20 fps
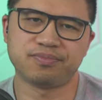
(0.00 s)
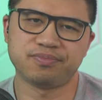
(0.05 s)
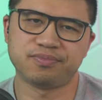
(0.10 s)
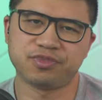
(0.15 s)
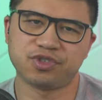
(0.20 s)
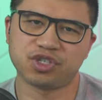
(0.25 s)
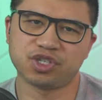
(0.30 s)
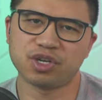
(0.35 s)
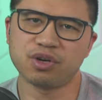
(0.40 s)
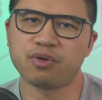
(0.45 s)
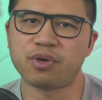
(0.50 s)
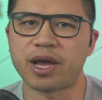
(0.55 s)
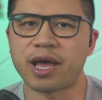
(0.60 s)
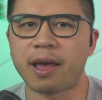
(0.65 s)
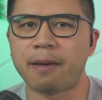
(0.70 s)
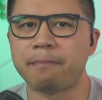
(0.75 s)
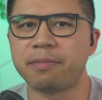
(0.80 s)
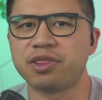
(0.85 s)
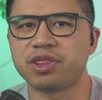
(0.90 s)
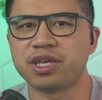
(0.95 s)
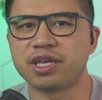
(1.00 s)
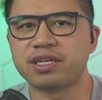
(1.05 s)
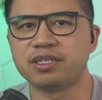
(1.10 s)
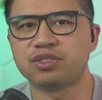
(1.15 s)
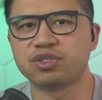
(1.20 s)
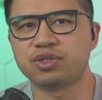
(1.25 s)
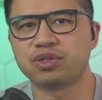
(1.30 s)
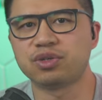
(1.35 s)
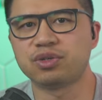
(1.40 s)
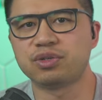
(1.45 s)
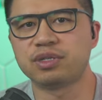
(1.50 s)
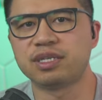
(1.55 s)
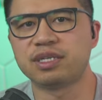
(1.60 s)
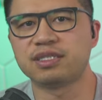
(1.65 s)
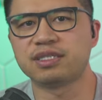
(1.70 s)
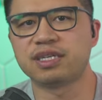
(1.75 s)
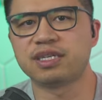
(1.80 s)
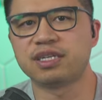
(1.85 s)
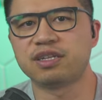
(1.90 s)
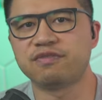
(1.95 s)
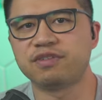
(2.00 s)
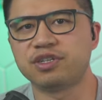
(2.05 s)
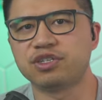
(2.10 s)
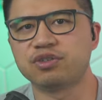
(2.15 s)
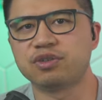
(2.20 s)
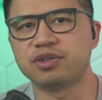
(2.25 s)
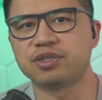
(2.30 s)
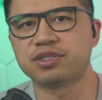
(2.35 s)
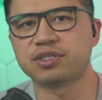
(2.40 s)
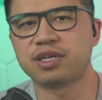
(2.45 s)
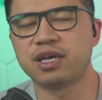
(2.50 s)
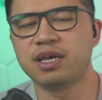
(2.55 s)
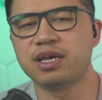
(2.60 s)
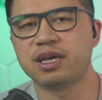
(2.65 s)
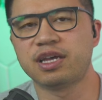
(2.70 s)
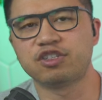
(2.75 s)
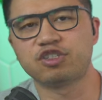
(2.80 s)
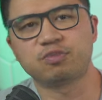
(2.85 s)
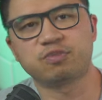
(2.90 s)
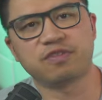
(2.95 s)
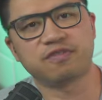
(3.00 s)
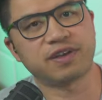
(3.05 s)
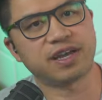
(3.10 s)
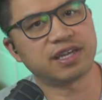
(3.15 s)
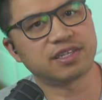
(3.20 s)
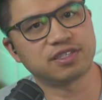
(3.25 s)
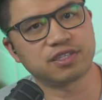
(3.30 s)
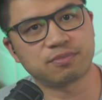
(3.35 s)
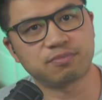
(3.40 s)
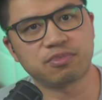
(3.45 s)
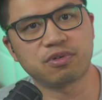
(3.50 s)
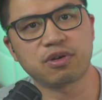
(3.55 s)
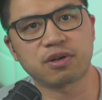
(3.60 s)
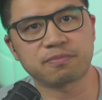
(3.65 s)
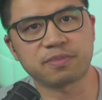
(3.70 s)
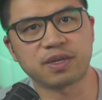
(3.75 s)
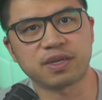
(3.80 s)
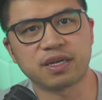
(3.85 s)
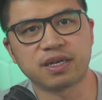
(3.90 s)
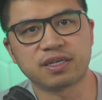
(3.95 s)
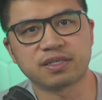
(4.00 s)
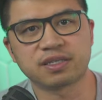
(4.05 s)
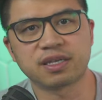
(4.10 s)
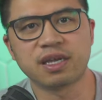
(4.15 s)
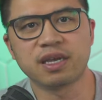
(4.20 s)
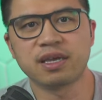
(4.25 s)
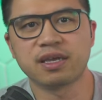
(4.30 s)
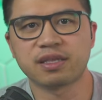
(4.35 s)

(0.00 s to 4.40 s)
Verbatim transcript: show empathy to these individuals and to provide support because